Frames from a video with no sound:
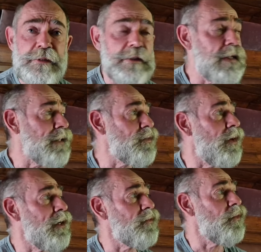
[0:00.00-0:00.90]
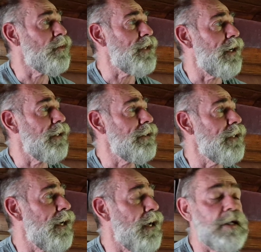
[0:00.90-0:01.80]
and that's why I thought
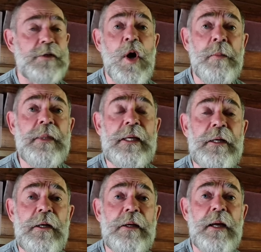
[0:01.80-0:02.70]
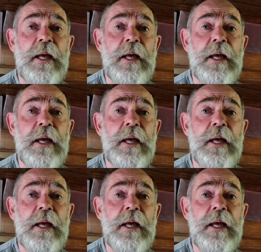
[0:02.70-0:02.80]
I'd come here